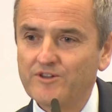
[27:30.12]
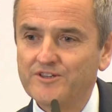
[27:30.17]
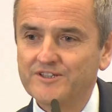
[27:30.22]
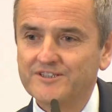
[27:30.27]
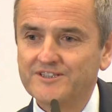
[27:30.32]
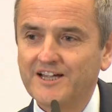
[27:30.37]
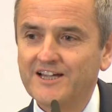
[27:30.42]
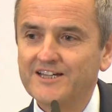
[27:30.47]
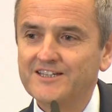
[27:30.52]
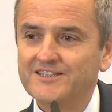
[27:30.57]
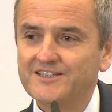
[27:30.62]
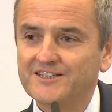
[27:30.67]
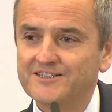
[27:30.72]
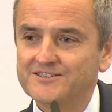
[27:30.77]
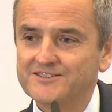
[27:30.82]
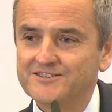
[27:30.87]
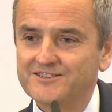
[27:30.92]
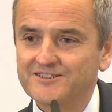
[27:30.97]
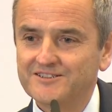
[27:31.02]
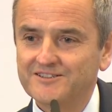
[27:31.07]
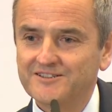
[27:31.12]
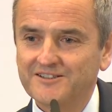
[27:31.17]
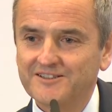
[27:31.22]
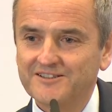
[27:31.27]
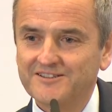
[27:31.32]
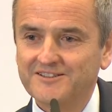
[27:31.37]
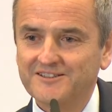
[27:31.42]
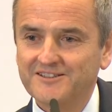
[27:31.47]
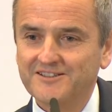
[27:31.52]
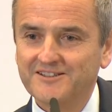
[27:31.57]
of the titans
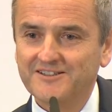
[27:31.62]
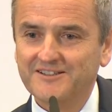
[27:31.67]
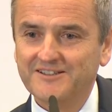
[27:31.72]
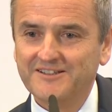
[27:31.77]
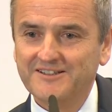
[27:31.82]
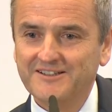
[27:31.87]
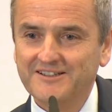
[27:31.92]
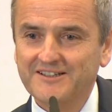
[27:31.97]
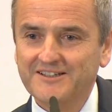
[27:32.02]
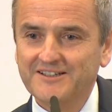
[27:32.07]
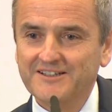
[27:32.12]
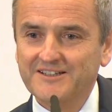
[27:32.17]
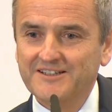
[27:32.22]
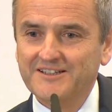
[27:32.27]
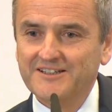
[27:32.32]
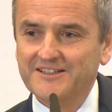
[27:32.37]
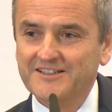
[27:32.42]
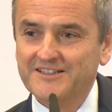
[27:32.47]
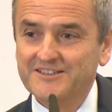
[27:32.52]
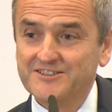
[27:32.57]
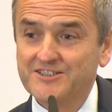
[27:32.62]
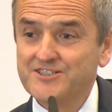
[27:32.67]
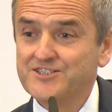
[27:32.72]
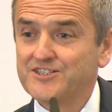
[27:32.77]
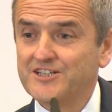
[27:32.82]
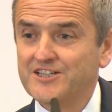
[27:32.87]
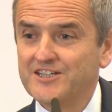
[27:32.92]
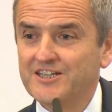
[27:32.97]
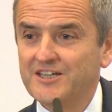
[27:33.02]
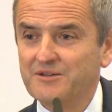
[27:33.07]
that uh,
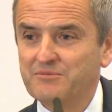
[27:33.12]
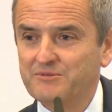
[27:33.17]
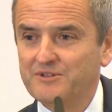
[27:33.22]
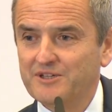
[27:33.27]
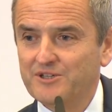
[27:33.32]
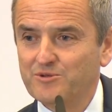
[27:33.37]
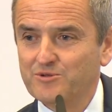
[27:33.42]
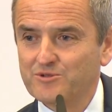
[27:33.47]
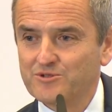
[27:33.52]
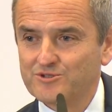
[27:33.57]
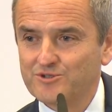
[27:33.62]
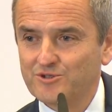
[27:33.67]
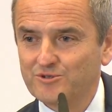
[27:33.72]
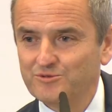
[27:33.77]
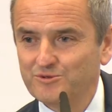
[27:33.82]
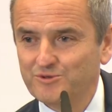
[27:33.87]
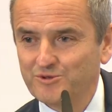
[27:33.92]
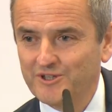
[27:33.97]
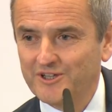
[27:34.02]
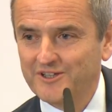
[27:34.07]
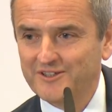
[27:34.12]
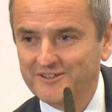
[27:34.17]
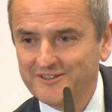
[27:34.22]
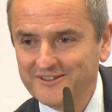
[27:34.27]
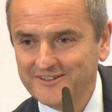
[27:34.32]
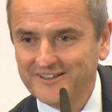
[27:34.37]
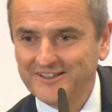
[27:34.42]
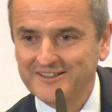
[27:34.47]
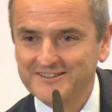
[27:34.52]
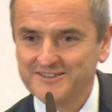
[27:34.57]
essentially kept the Eurozone together.
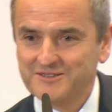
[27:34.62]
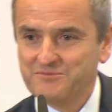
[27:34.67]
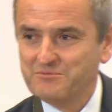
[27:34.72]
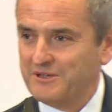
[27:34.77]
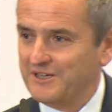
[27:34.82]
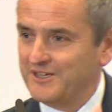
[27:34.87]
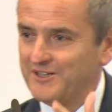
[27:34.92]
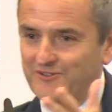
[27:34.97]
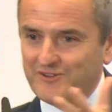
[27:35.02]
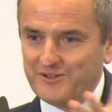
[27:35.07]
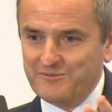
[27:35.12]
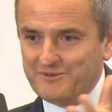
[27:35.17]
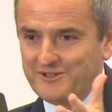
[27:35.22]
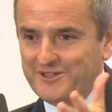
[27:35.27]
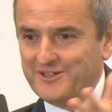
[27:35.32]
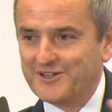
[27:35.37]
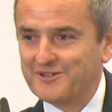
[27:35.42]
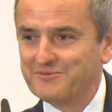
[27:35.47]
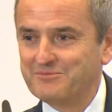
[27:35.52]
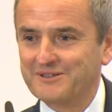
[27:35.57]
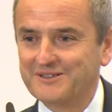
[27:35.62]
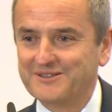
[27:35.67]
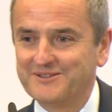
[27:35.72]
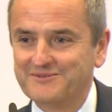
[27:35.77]
I see many of them here, but,